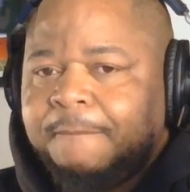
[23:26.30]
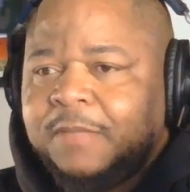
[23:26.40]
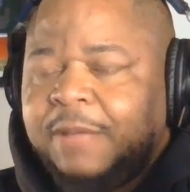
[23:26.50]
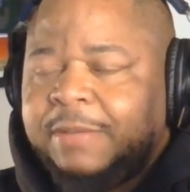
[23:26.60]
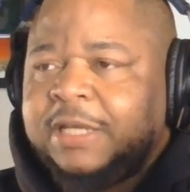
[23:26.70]

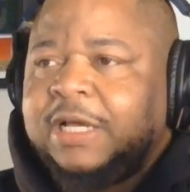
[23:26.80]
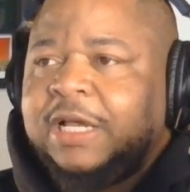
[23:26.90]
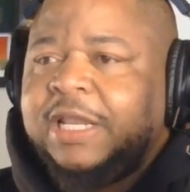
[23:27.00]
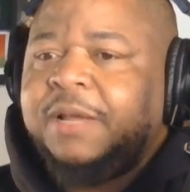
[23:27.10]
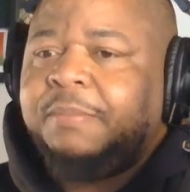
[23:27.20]
I mean,
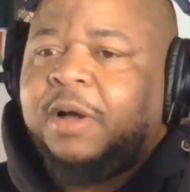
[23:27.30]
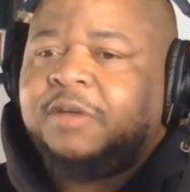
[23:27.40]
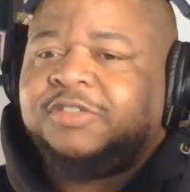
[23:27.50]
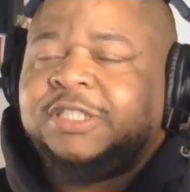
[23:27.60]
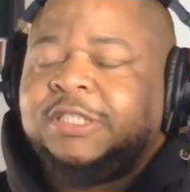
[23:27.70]
Aaliyah
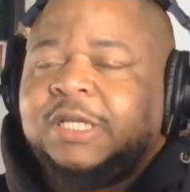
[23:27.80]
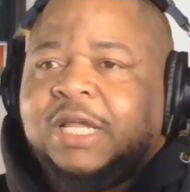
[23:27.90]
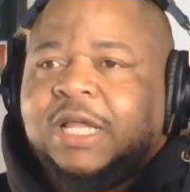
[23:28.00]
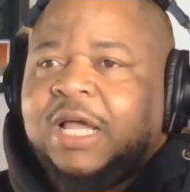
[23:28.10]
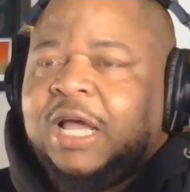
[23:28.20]
Boston,
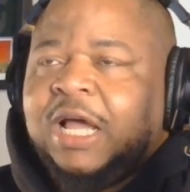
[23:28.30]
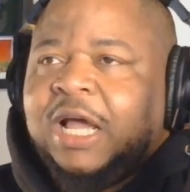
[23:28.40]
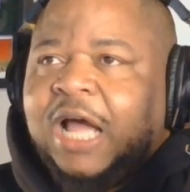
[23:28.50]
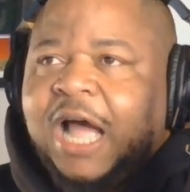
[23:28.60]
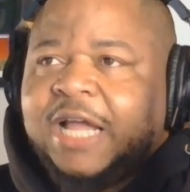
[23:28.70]

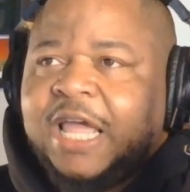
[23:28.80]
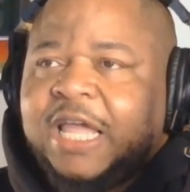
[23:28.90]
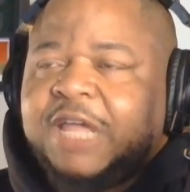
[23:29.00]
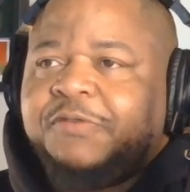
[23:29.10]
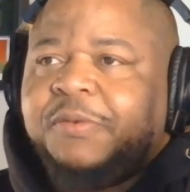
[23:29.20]
I can't
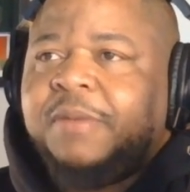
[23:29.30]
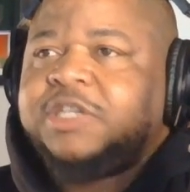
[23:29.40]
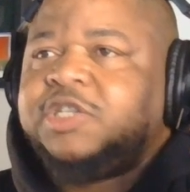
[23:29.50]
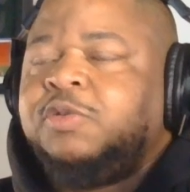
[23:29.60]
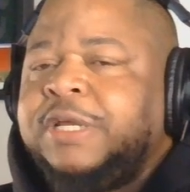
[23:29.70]
give her
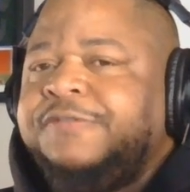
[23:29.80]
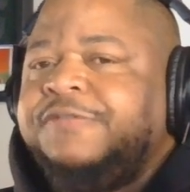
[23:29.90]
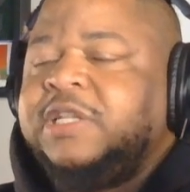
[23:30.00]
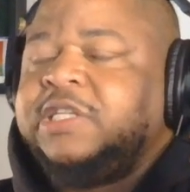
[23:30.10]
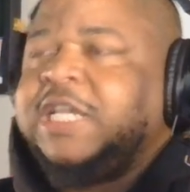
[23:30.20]
much grief
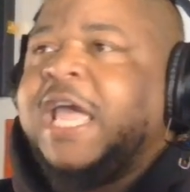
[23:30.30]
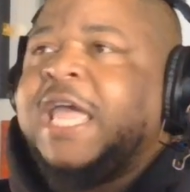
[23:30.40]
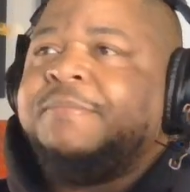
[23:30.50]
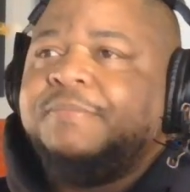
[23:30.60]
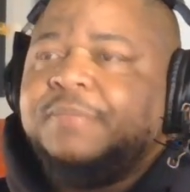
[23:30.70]
this
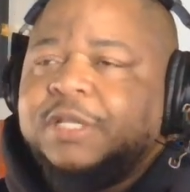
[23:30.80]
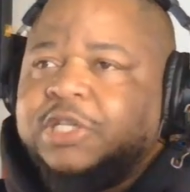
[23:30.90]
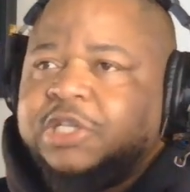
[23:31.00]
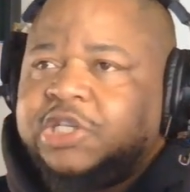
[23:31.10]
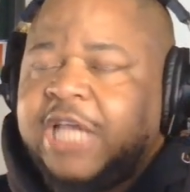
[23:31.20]
game.
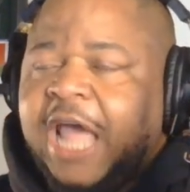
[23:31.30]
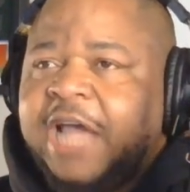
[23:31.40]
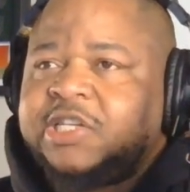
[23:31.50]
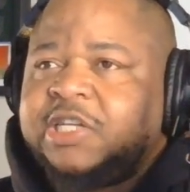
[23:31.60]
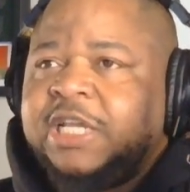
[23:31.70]
She
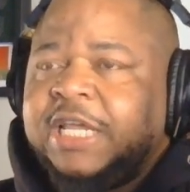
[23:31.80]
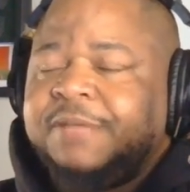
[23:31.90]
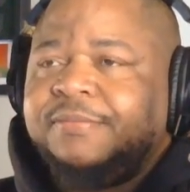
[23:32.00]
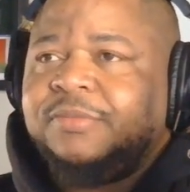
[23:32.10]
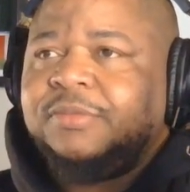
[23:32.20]
actually
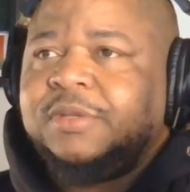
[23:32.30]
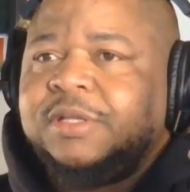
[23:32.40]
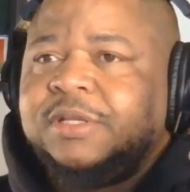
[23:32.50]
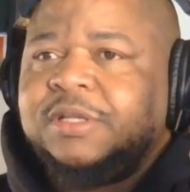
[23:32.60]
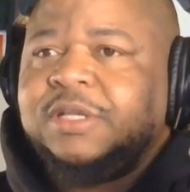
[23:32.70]

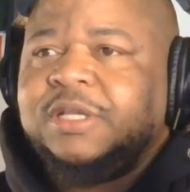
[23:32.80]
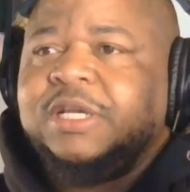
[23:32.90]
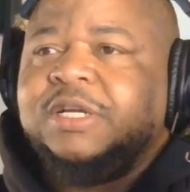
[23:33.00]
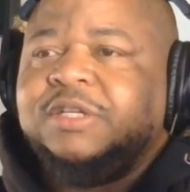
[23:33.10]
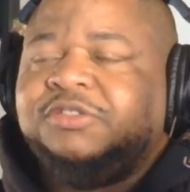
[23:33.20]

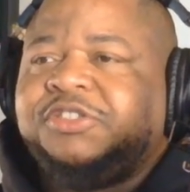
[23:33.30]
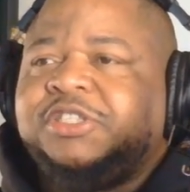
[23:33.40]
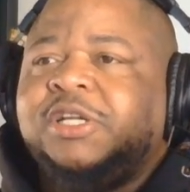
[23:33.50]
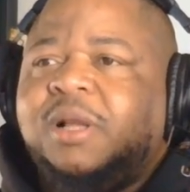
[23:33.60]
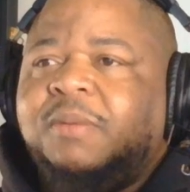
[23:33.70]

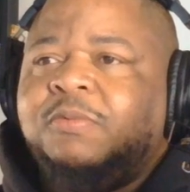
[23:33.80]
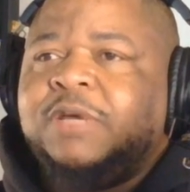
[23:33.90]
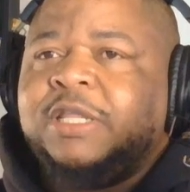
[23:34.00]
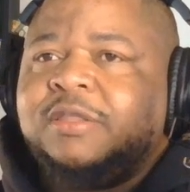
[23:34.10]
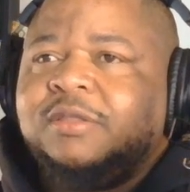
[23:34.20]
stood up
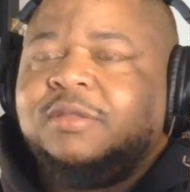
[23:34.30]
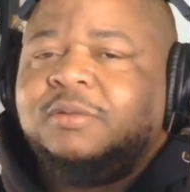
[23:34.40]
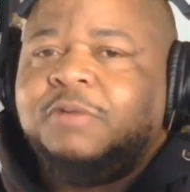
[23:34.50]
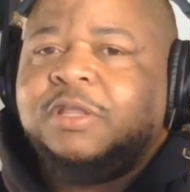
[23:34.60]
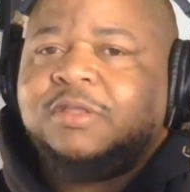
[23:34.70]
with
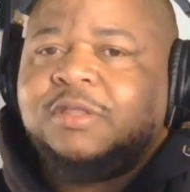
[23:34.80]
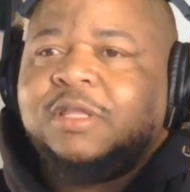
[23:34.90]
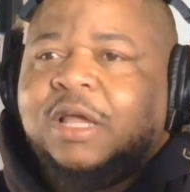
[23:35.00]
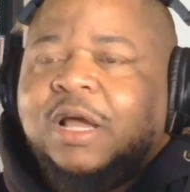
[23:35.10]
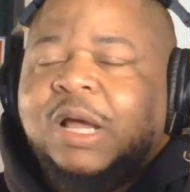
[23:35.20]

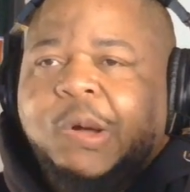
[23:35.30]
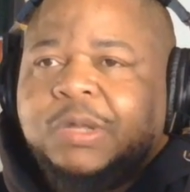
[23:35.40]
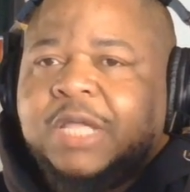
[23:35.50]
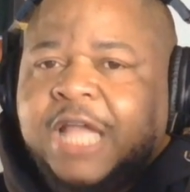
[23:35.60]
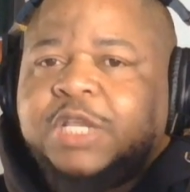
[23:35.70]

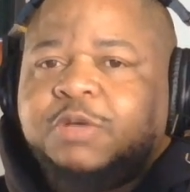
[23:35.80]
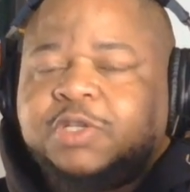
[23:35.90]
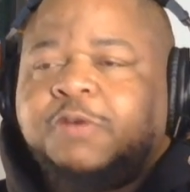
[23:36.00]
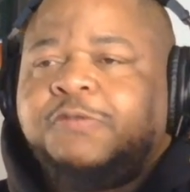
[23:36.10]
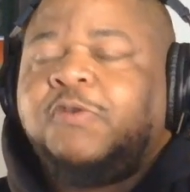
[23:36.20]
and used
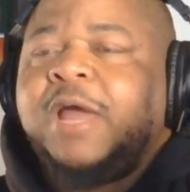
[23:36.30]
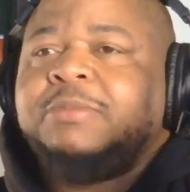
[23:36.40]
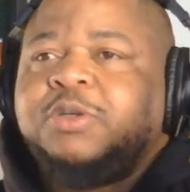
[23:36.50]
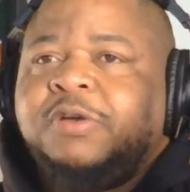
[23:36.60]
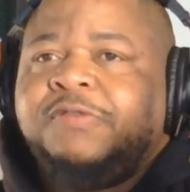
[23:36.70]
her frame
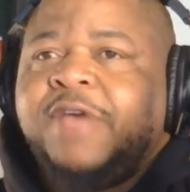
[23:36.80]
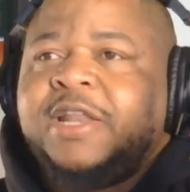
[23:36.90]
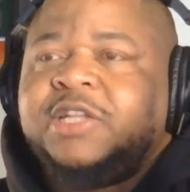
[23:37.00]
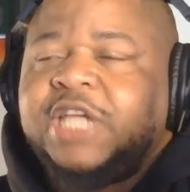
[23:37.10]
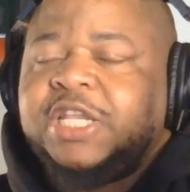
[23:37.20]
to her
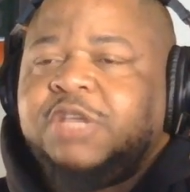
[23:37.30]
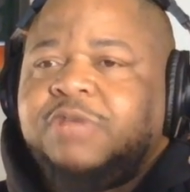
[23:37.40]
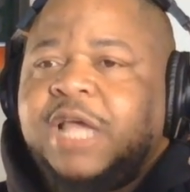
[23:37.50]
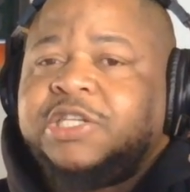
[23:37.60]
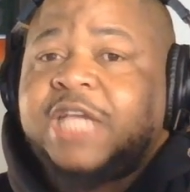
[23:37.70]
advantage,
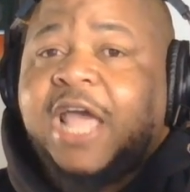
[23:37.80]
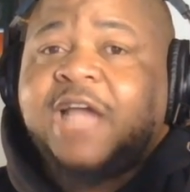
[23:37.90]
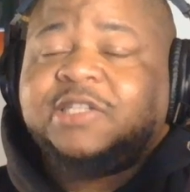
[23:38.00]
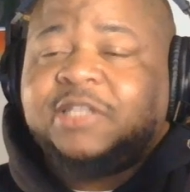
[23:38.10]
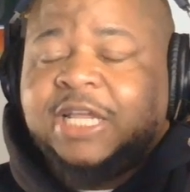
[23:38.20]
and she
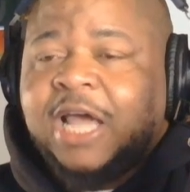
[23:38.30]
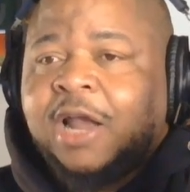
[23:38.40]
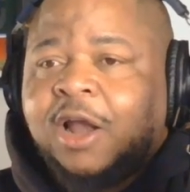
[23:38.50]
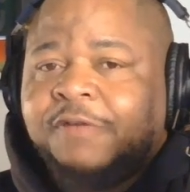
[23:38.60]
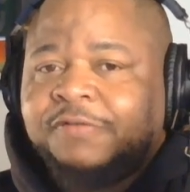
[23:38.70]
actually got
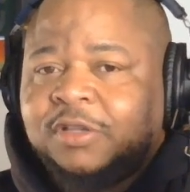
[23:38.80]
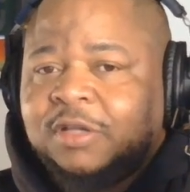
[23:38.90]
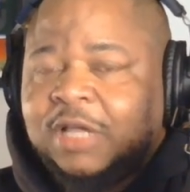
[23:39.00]
off the